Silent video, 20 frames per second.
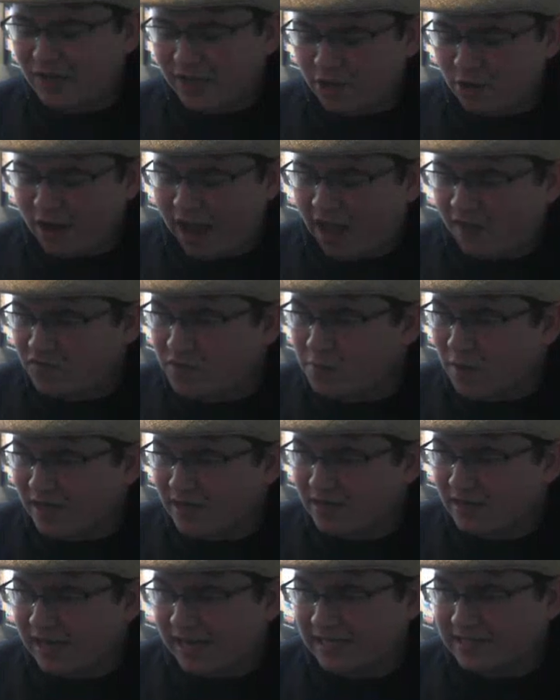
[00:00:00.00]
like your heavy
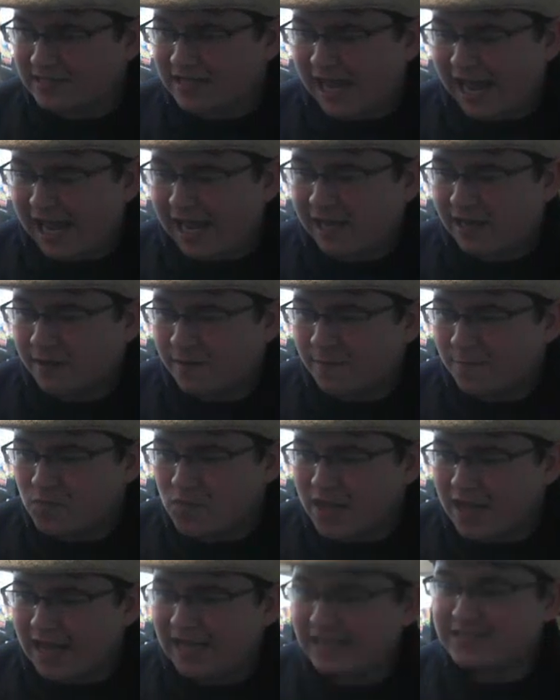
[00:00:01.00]
button is a,
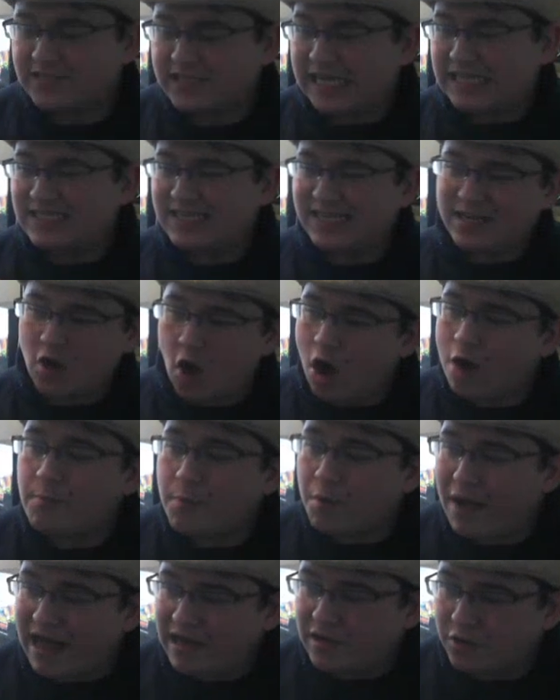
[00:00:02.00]
it's it's a
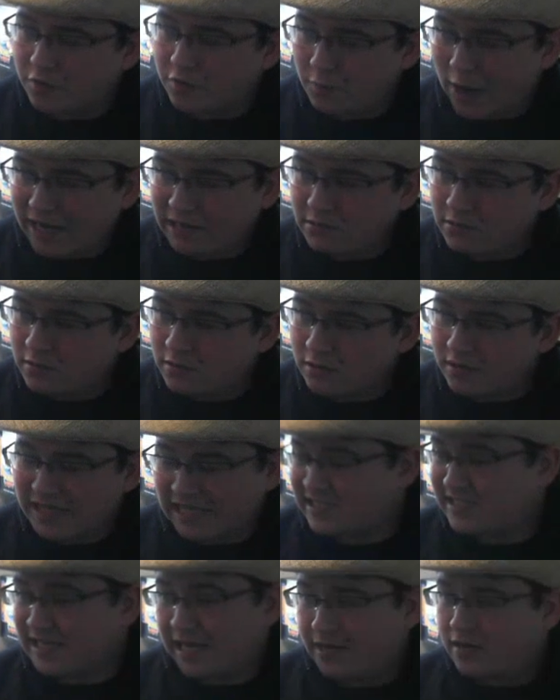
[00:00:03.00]
combo ender, right? Yeah,
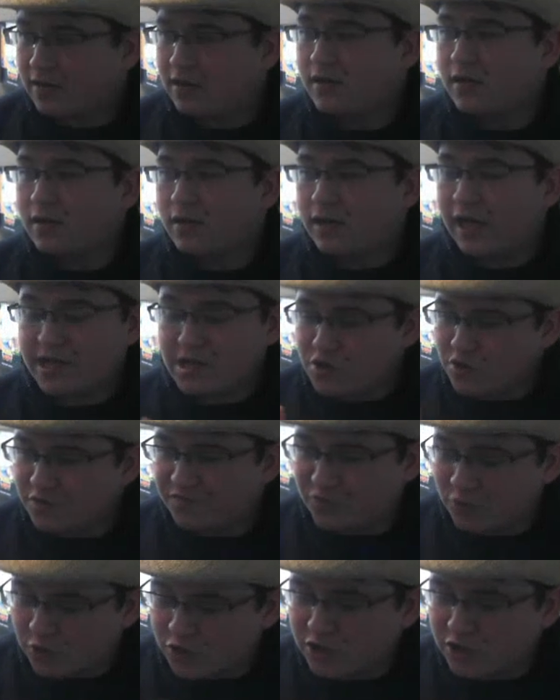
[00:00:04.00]
that's it. Yeah, and you you